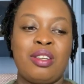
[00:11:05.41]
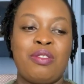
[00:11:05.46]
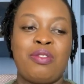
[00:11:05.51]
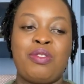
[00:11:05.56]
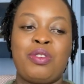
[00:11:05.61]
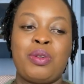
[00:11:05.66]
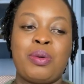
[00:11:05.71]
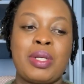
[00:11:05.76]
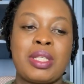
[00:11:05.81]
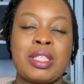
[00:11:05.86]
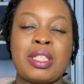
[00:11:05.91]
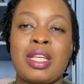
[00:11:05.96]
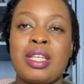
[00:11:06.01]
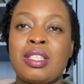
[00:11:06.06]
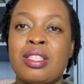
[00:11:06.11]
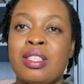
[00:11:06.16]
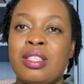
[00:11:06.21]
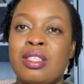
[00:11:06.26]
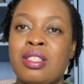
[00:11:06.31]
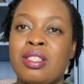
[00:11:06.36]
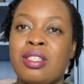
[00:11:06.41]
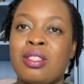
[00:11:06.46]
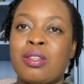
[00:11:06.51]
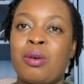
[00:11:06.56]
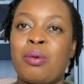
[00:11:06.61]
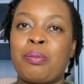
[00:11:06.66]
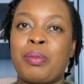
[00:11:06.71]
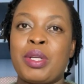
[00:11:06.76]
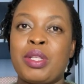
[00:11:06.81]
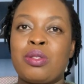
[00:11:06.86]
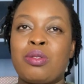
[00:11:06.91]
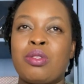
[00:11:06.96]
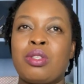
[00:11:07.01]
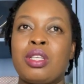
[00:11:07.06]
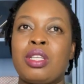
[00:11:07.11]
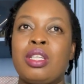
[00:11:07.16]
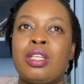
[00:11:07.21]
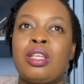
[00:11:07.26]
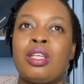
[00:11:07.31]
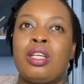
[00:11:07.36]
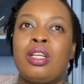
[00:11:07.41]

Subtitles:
fewer sizes compared to the